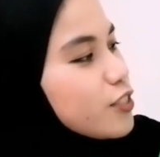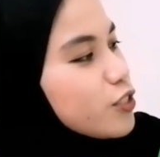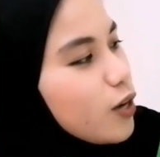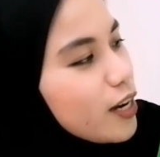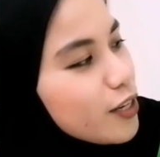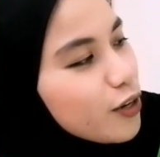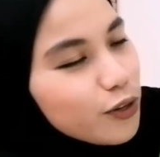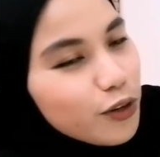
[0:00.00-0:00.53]
So
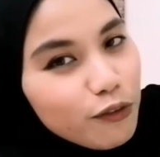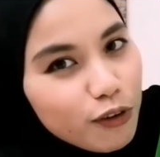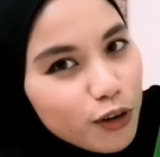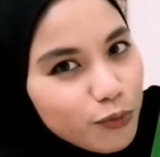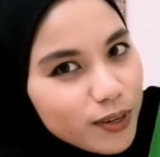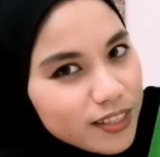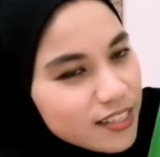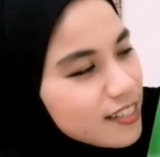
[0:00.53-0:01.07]
I don't know
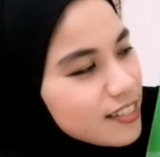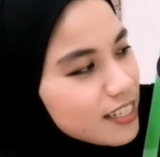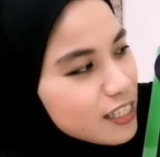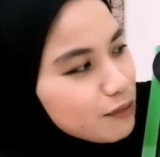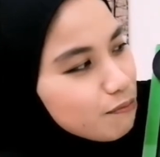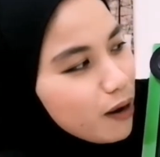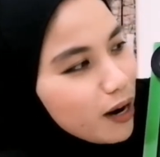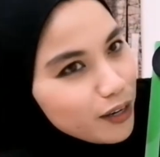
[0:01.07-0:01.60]
for what is
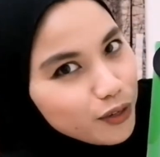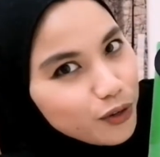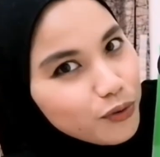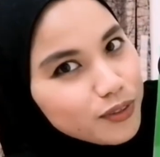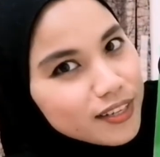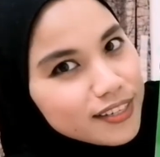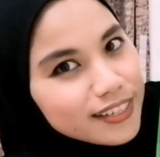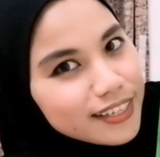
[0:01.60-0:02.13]
this
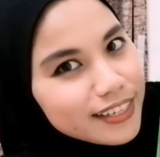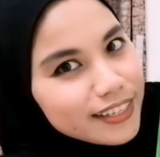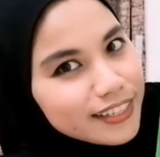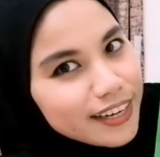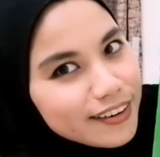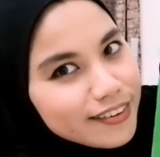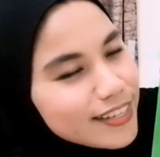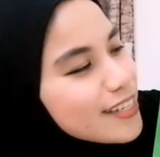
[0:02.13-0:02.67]
barcode in
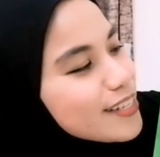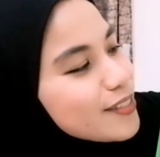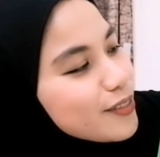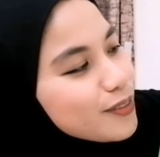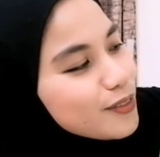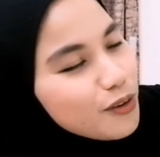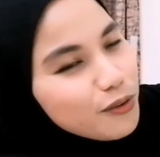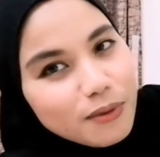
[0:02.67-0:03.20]
here. I really
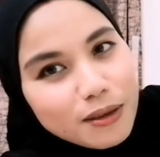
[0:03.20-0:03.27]
don't know.